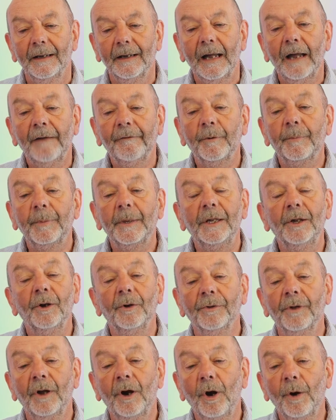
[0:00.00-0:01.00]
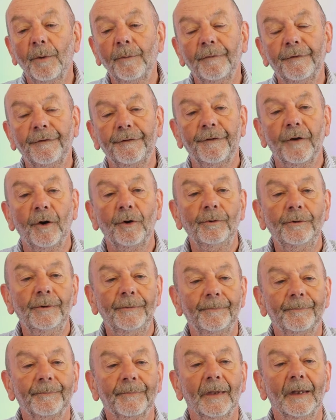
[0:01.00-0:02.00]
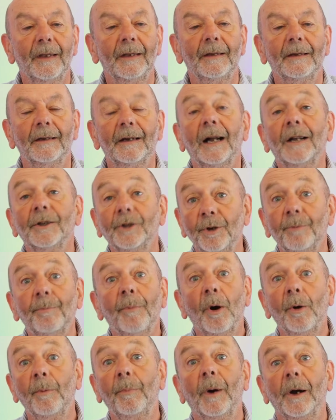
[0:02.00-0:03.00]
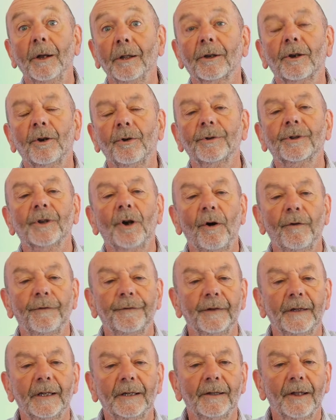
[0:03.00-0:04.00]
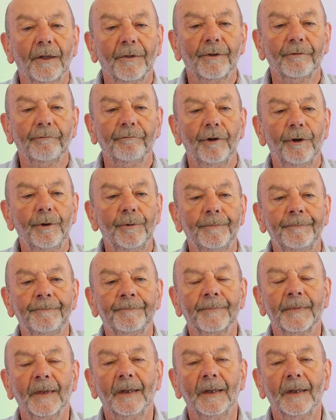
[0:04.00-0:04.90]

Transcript: Ever been on the home phone and your mobile goes off in another room?